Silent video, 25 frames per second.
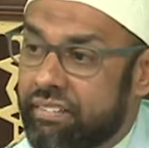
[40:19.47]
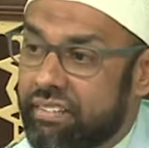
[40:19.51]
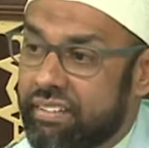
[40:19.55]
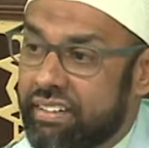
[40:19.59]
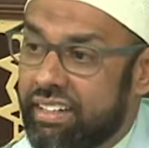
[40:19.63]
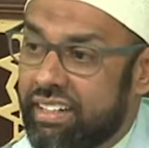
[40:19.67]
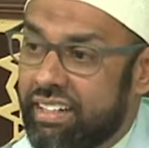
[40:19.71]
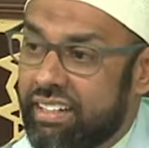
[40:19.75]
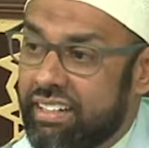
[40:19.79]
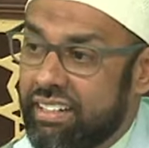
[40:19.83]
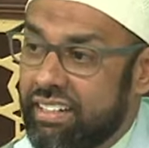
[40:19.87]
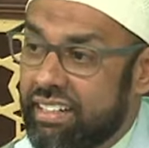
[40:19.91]

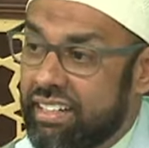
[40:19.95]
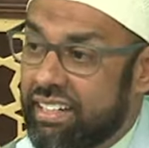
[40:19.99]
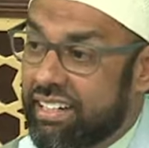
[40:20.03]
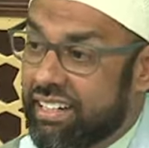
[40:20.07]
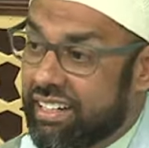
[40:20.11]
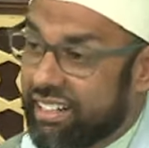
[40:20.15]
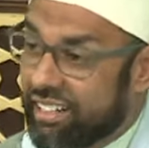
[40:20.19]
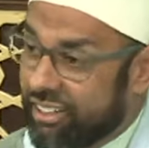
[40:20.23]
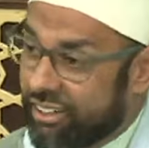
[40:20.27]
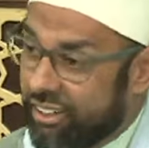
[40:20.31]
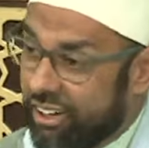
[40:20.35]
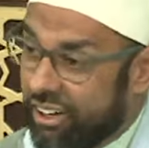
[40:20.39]
Yeah?
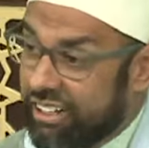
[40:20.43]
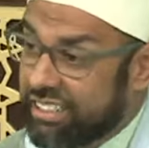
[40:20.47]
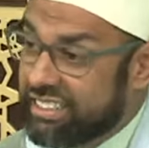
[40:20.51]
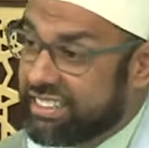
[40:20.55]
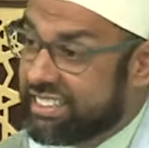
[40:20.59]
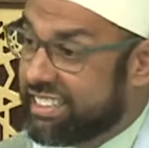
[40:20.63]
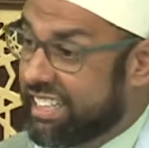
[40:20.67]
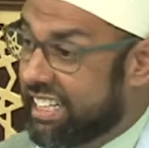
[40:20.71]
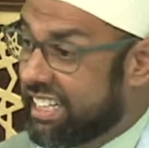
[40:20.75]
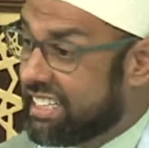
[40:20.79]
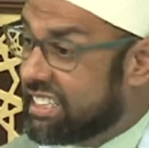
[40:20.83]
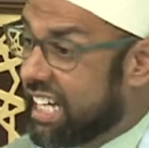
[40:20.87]
God
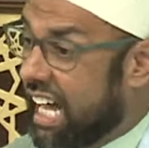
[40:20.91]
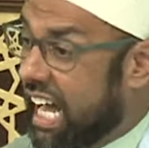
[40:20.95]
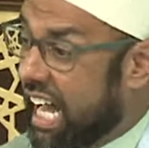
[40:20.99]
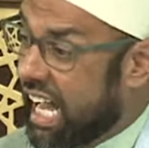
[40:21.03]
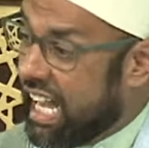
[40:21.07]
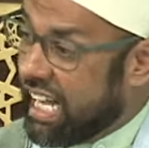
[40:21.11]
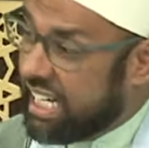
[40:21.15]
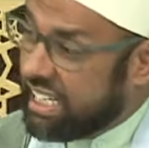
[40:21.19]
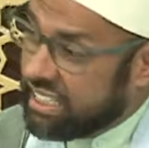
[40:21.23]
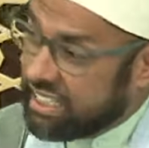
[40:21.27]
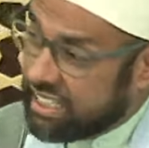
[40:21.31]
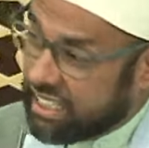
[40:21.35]
says,
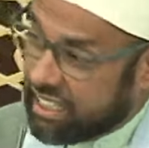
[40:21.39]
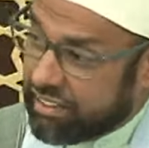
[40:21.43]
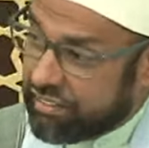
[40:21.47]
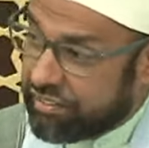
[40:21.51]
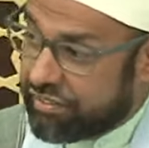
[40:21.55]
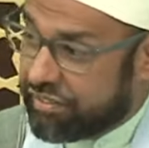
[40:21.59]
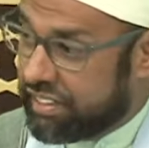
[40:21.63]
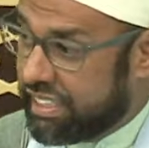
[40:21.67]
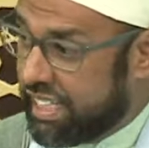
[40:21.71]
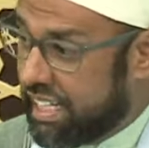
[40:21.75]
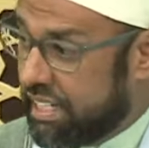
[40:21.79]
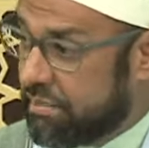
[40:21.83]
I
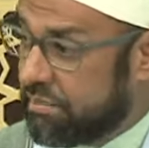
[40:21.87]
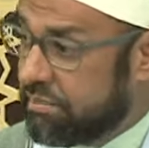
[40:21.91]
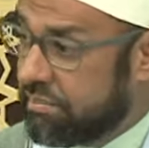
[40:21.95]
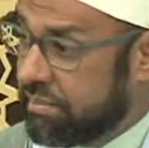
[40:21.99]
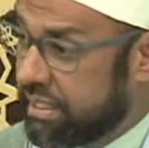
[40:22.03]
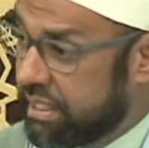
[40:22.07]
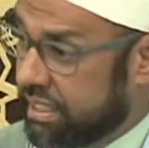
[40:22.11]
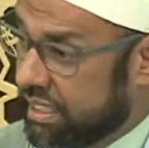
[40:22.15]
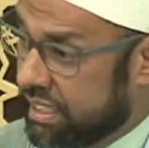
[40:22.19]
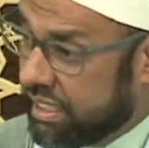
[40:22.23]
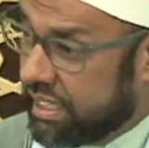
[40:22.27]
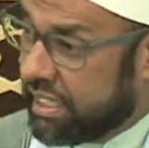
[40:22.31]
love them
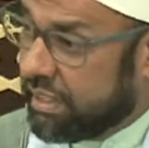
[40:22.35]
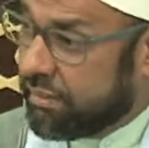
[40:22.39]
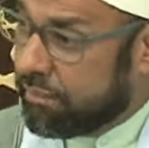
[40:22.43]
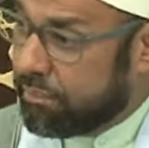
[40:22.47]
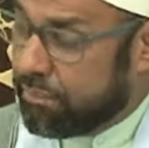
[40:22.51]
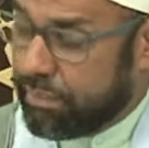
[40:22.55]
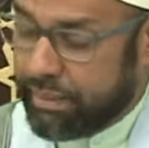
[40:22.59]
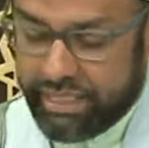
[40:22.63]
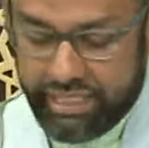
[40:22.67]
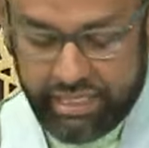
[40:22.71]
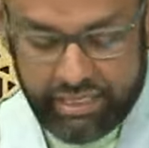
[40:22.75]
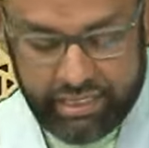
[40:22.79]

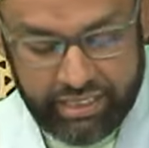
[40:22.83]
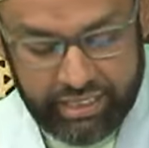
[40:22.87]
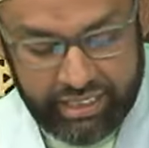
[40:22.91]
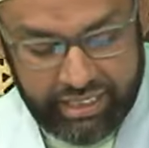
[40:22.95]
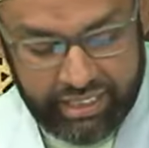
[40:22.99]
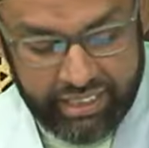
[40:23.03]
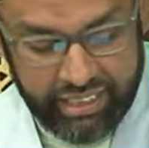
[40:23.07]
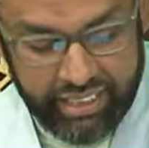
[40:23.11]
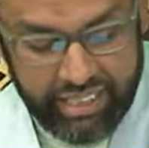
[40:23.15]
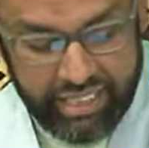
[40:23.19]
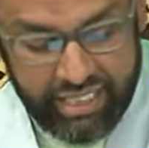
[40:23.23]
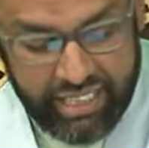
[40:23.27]

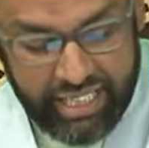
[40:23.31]
completely.